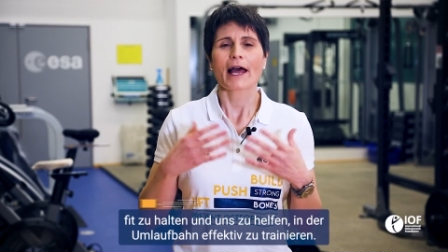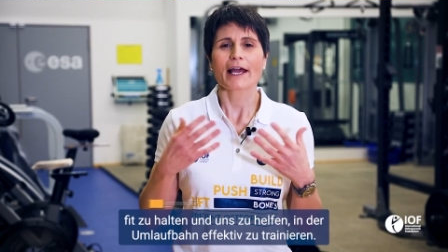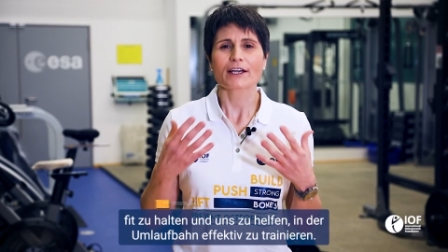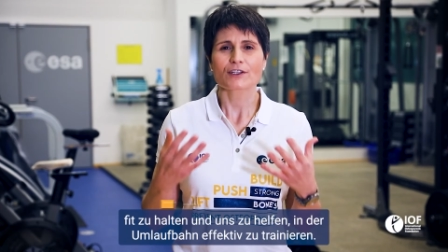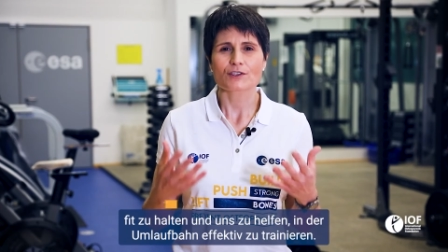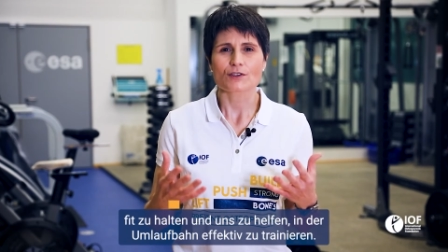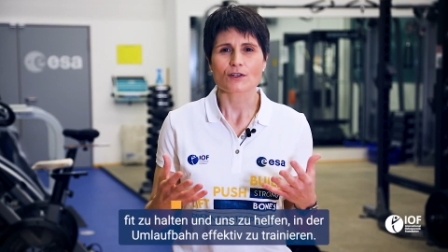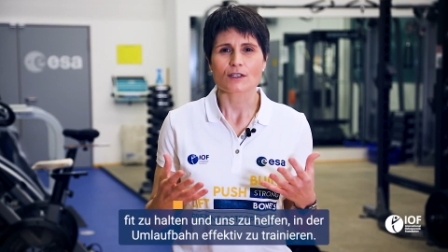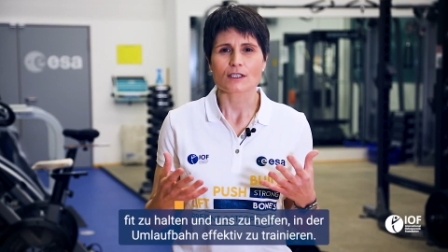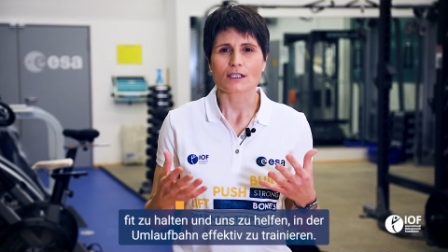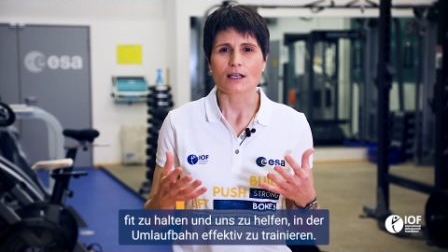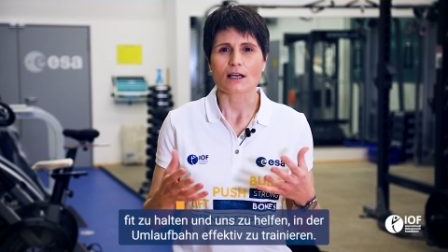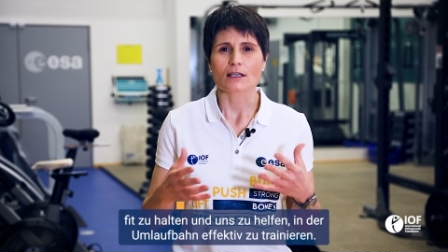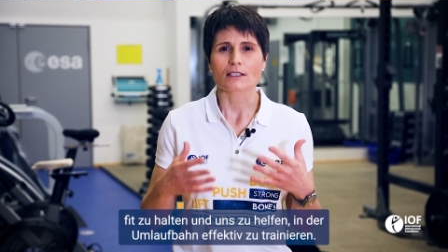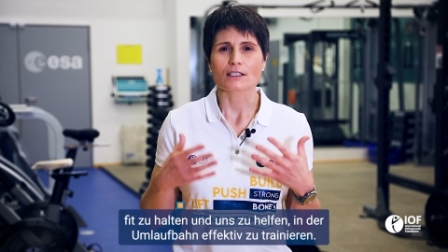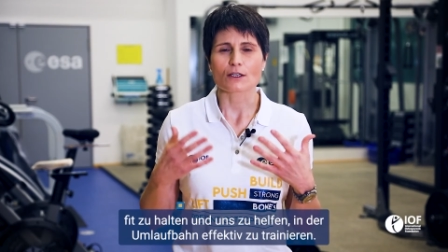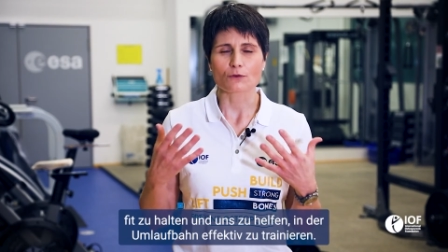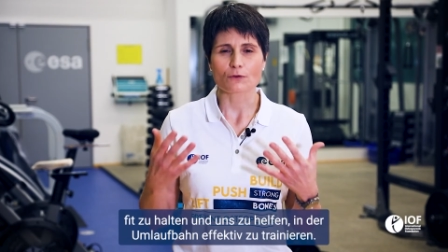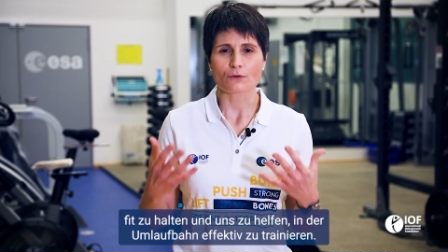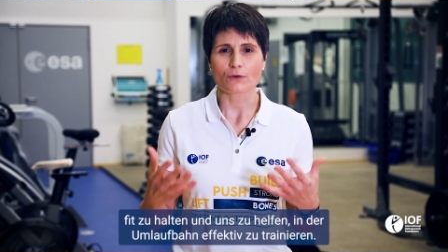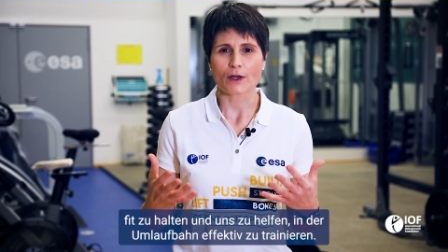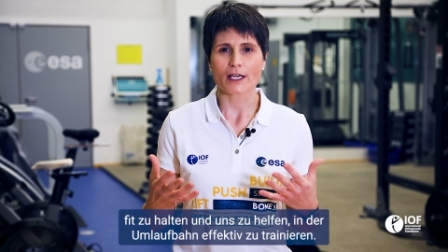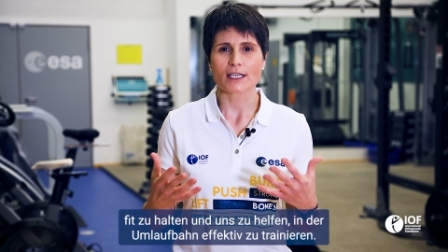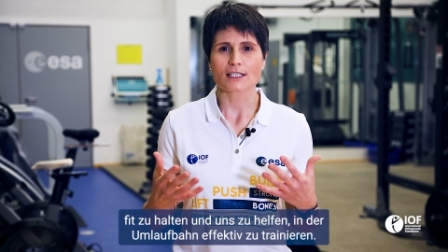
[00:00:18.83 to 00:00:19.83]
exercise
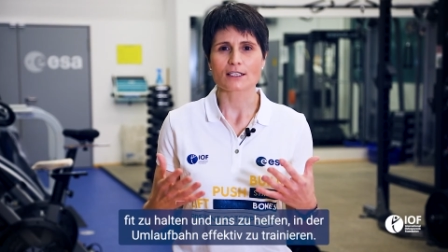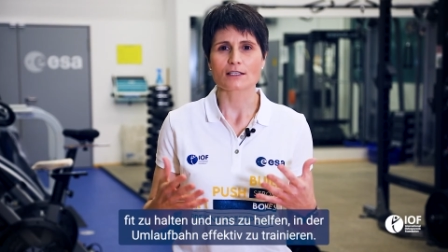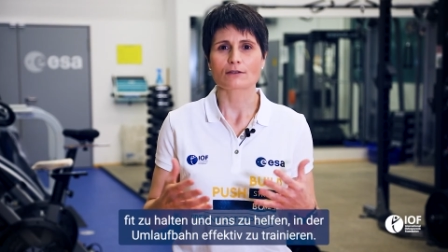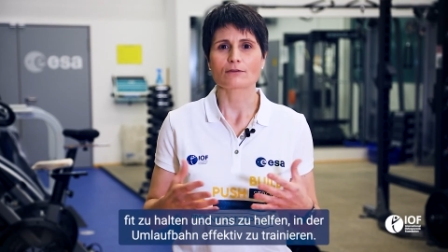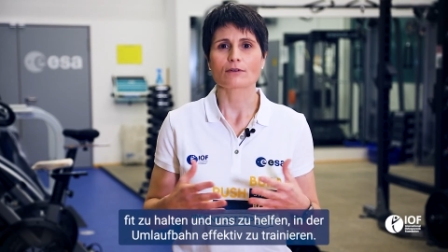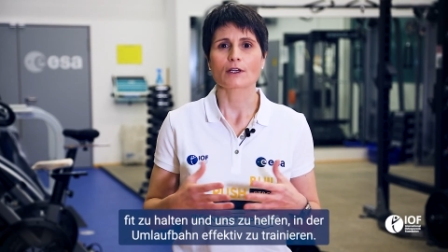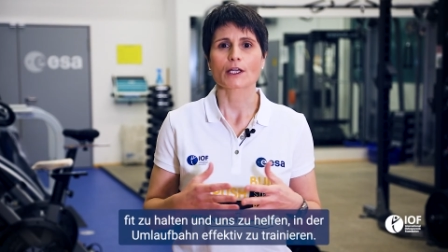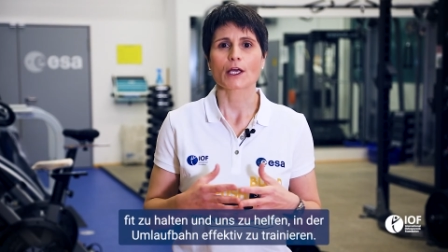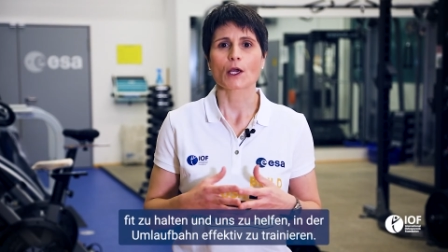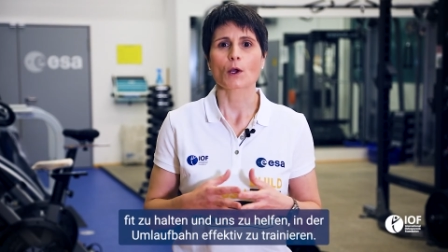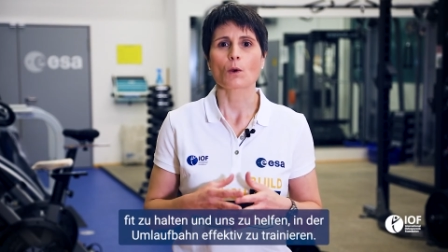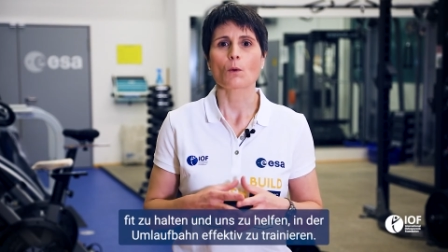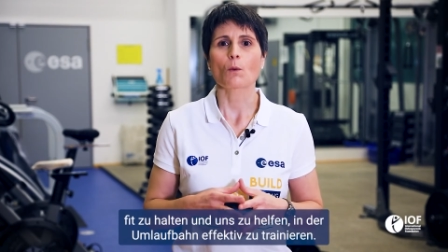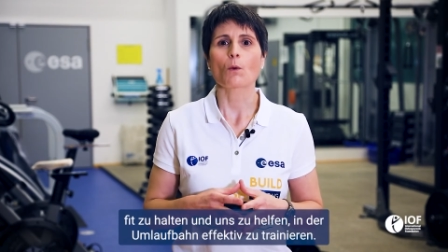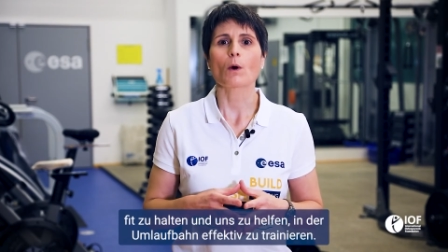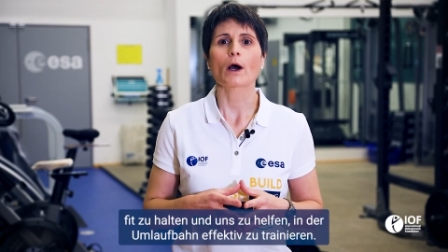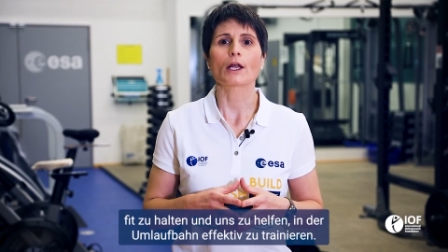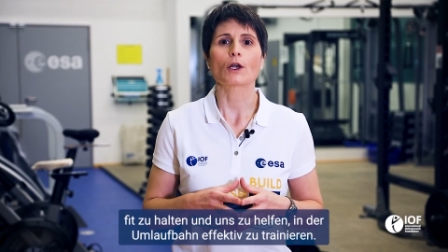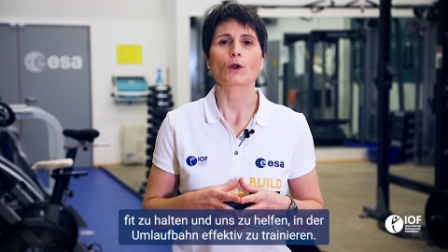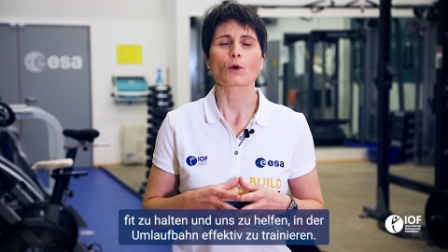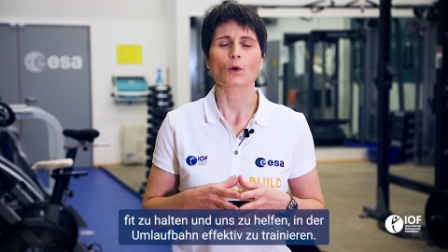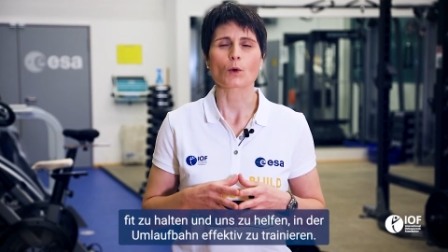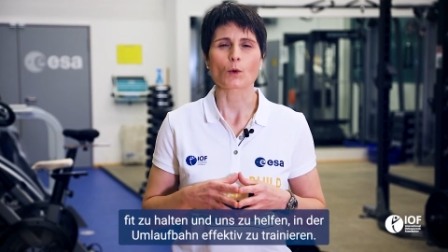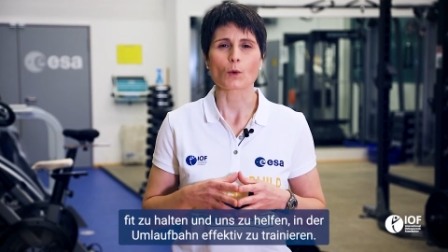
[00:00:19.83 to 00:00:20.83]
effectively
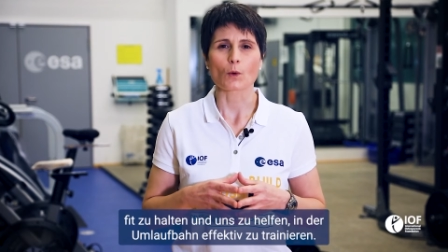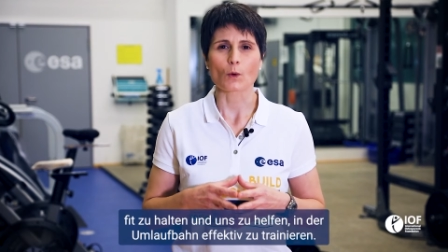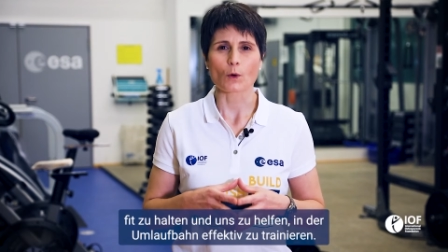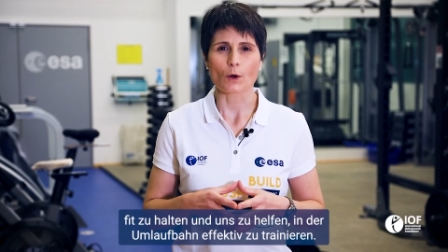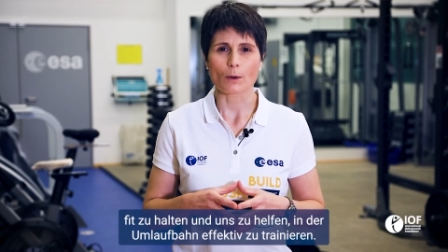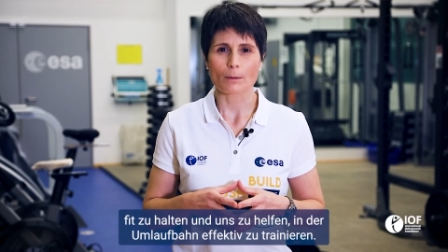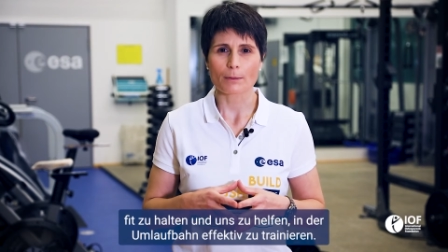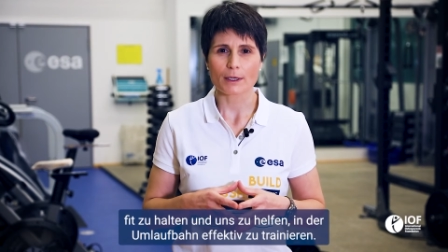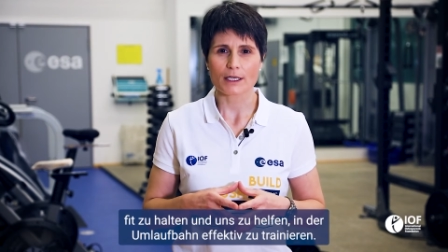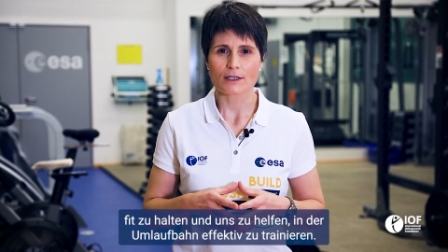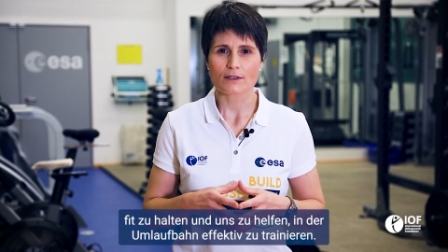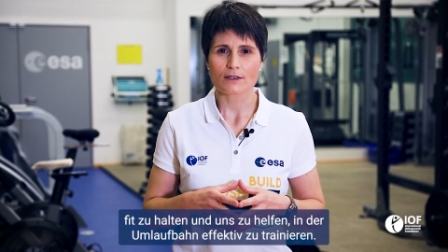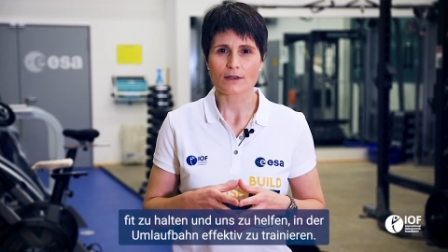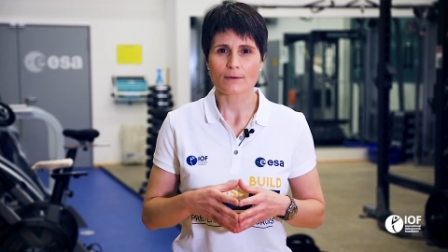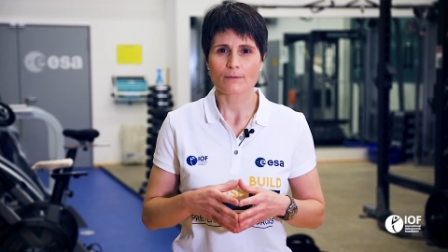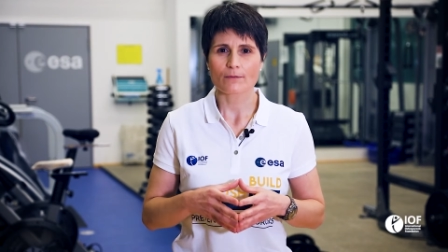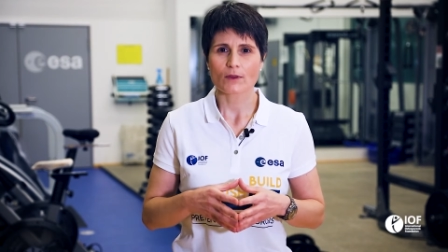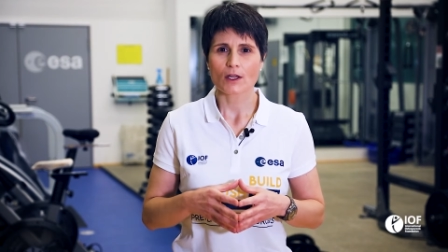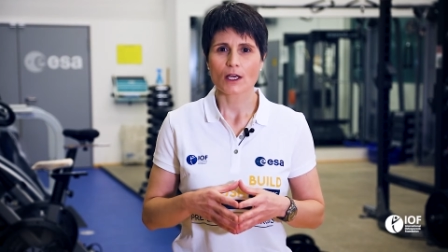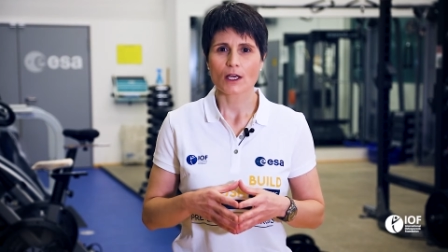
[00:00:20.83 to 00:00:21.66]
while on orbit.